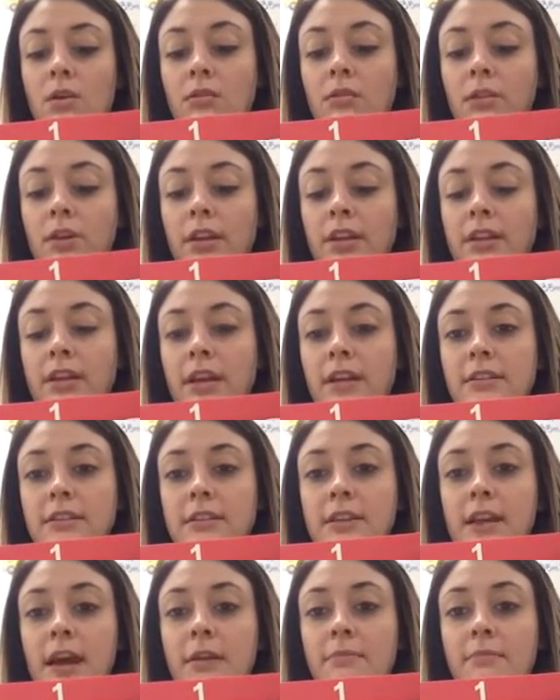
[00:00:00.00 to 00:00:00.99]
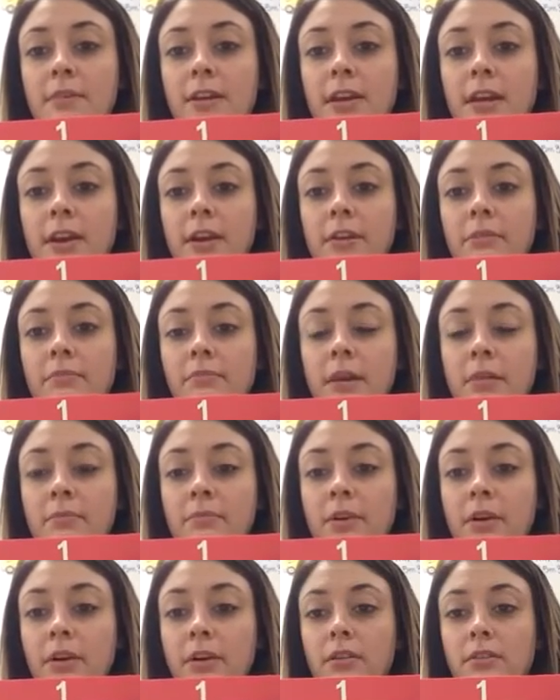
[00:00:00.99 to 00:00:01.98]
Look at that denominator,
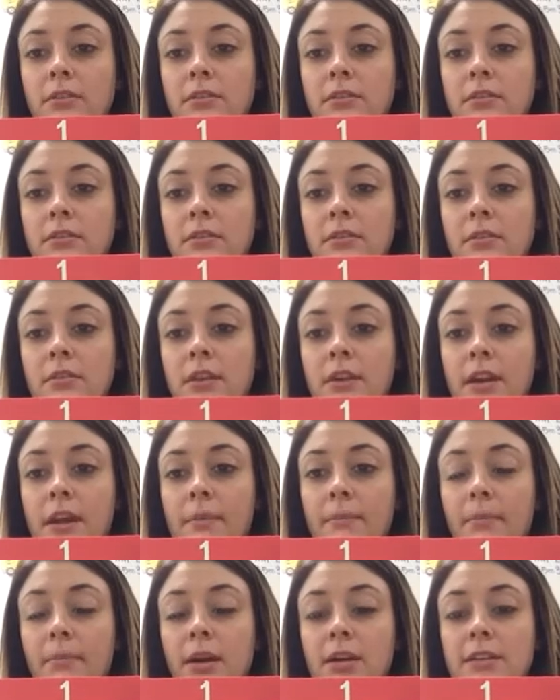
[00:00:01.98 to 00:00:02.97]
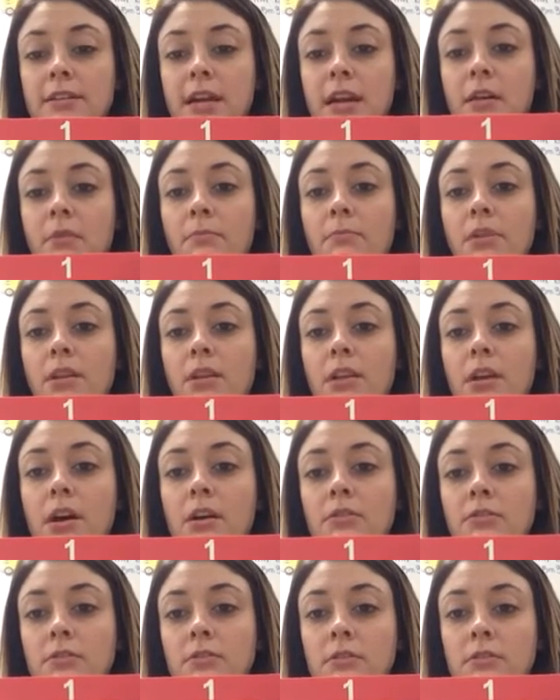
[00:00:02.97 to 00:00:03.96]
remember the number down
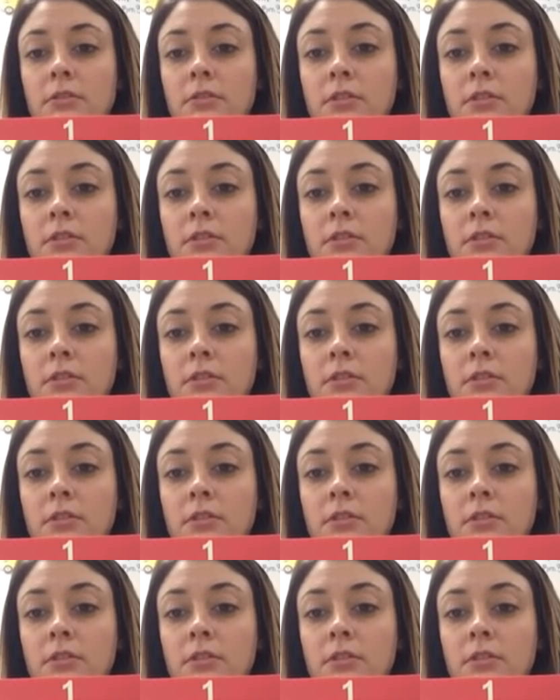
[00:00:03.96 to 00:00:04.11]
below,